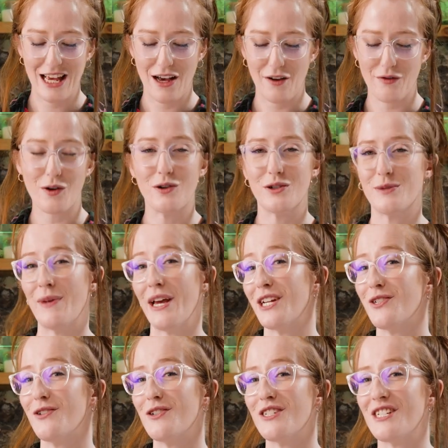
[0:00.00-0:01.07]
Of course, make
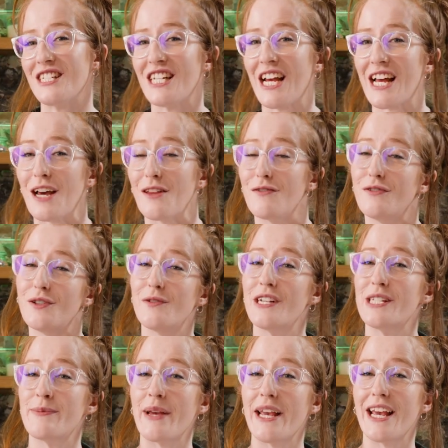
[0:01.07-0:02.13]
sure to check out the full
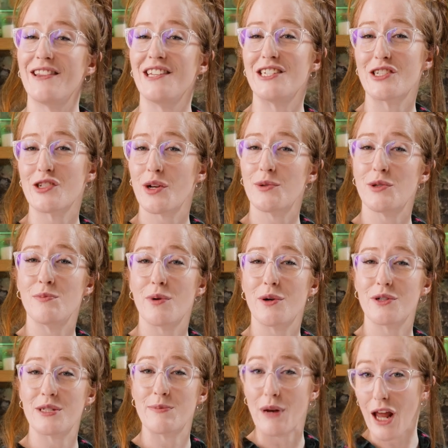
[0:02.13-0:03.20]
recipe in the description
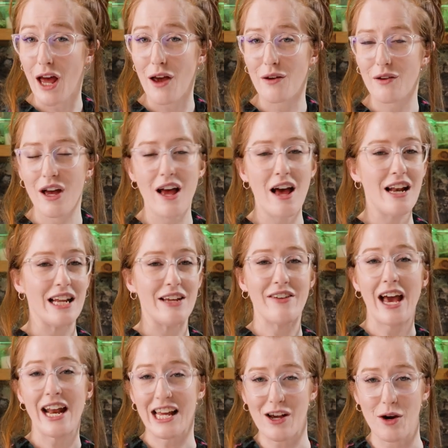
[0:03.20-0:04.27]
box below, leave
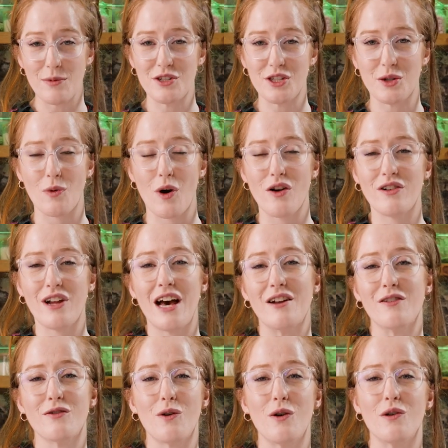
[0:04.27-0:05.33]
any comments you want, and
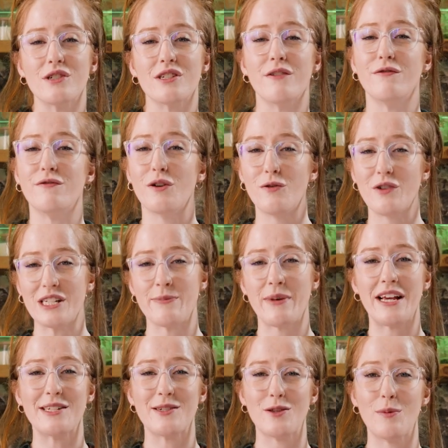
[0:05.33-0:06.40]
of course, full
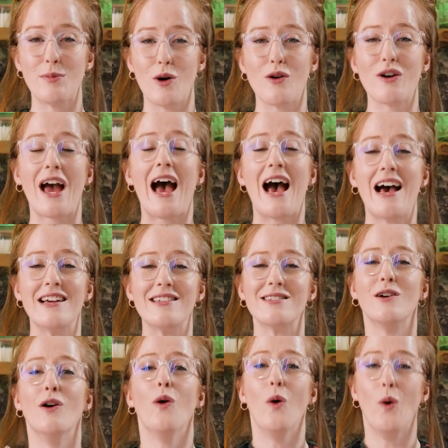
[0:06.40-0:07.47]
recipe is on the blog
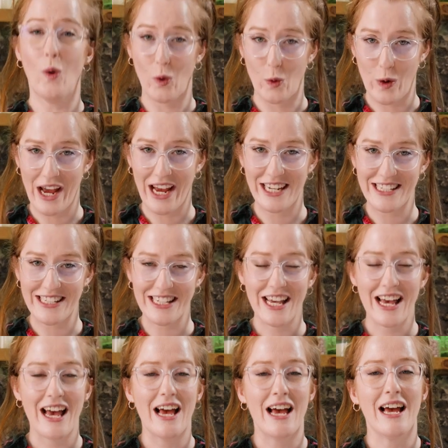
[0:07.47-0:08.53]
as always.
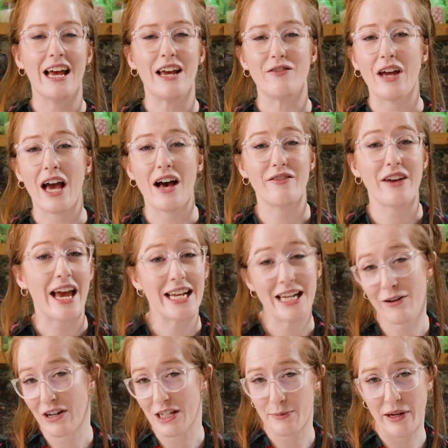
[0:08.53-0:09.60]
If you have
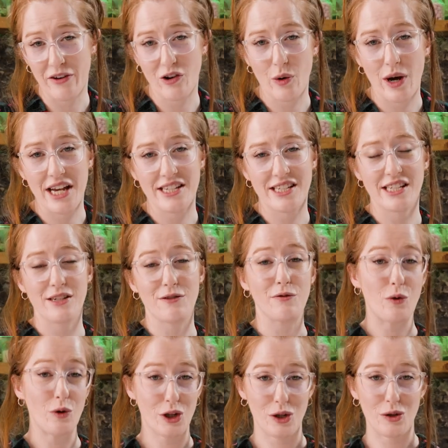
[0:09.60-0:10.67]
any recipe requests
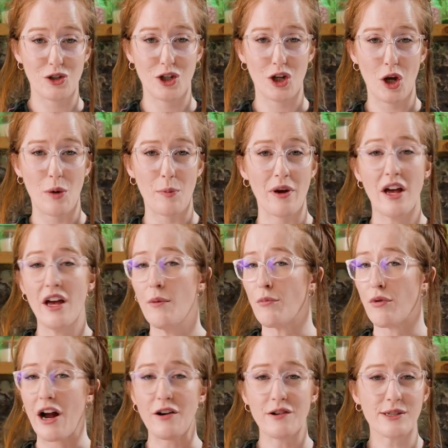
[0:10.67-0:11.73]
for YouTube,
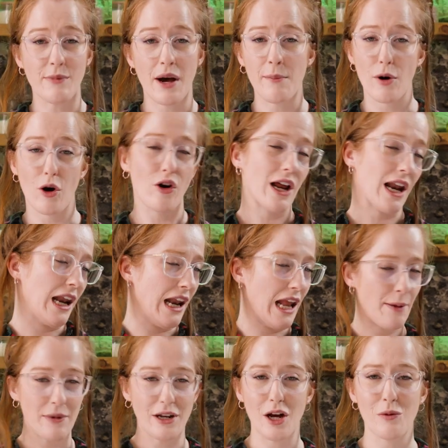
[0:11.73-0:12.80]
browse my blog,
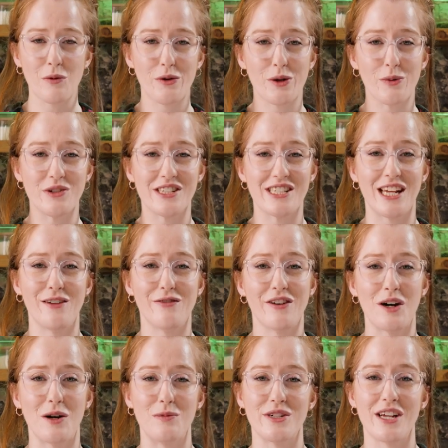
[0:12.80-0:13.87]
let me know what you want to see
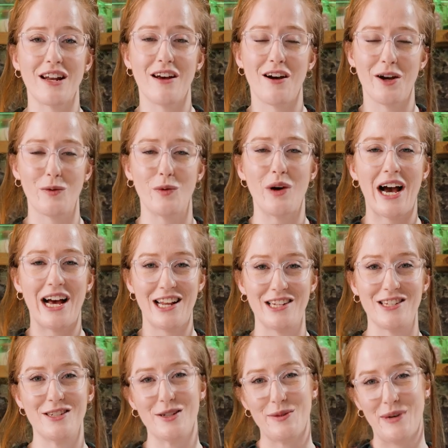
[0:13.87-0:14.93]
filmed, and I will add it
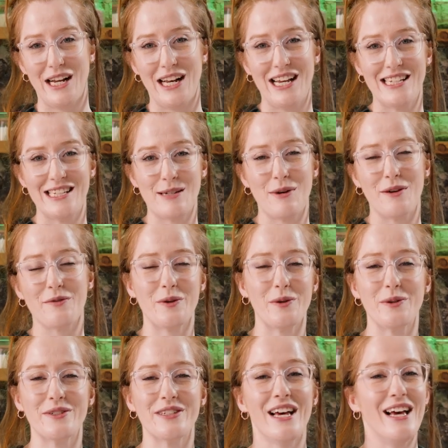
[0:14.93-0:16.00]
to my list. But of
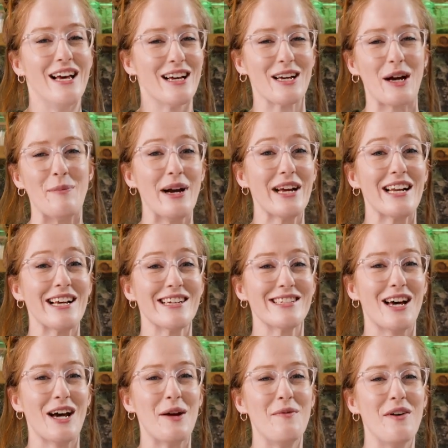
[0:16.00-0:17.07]
course, come back next
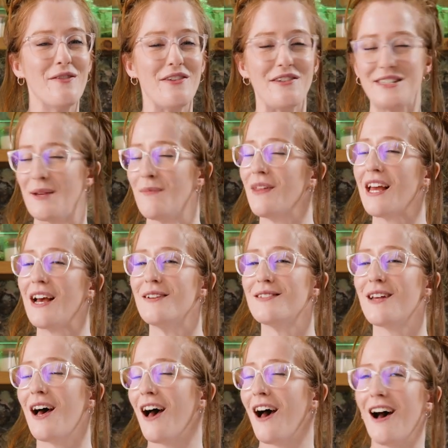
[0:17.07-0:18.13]
time for something else
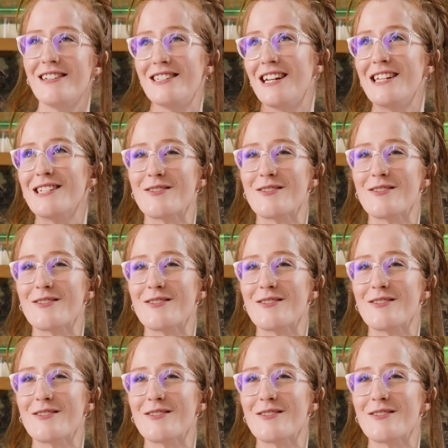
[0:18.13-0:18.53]
utterly